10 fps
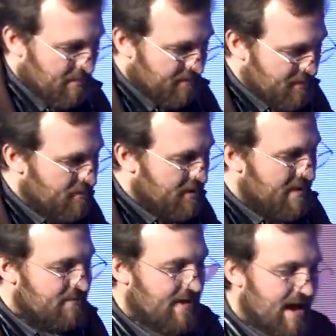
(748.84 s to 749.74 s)
few
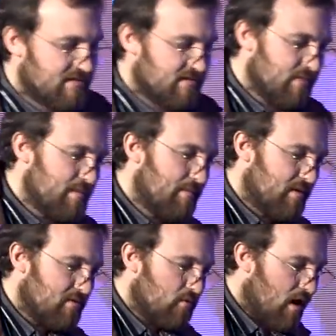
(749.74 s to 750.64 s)
key facts to
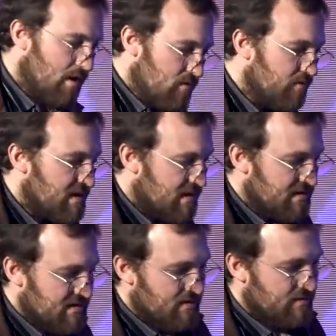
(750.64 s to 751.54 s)
remember. Our movement
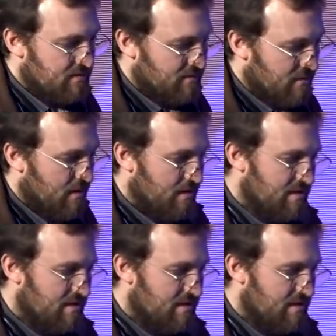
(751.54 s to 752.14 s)
continues to grow.